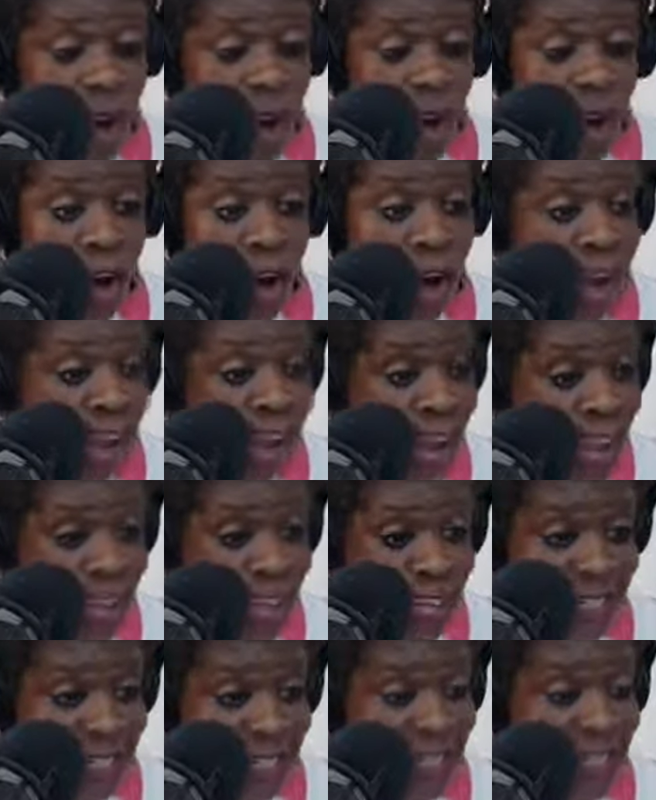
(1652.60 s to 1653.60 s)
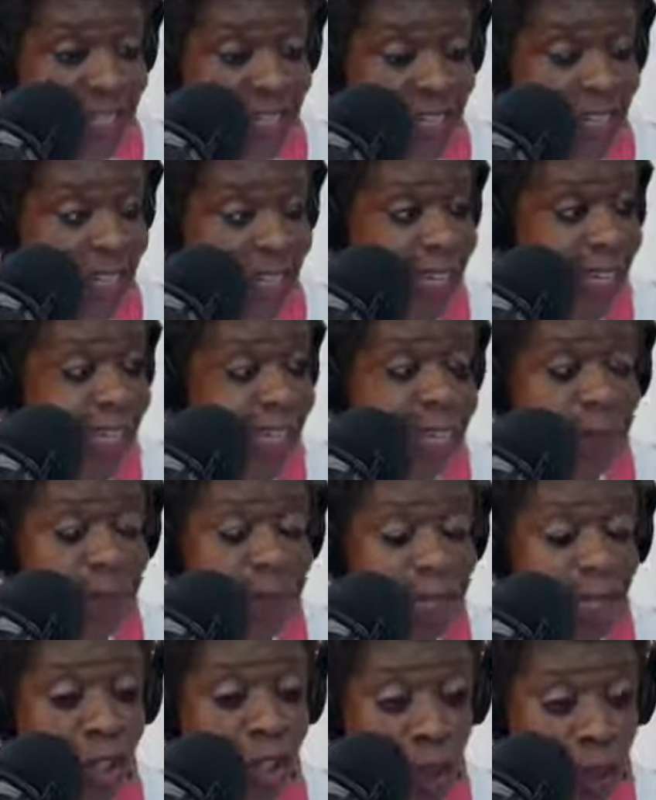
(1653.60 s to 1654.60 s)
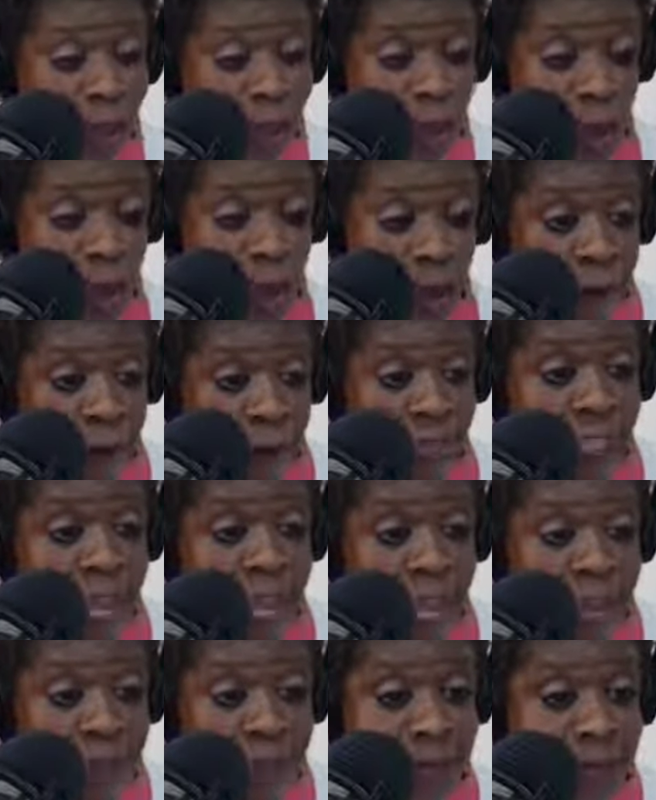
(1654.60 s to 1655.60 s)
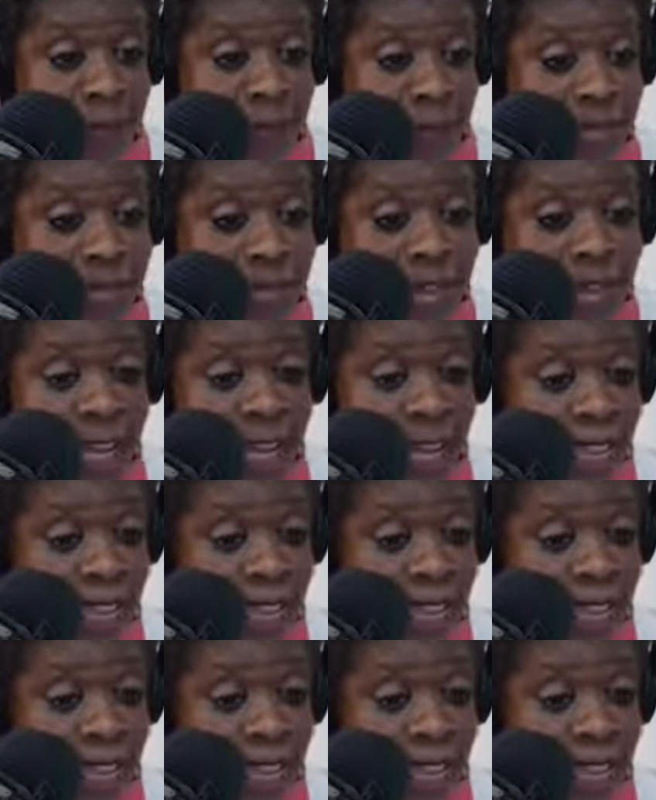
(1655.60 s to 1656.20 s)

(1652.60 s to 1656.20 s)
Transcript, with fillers: her head can be lobbed off in any moment.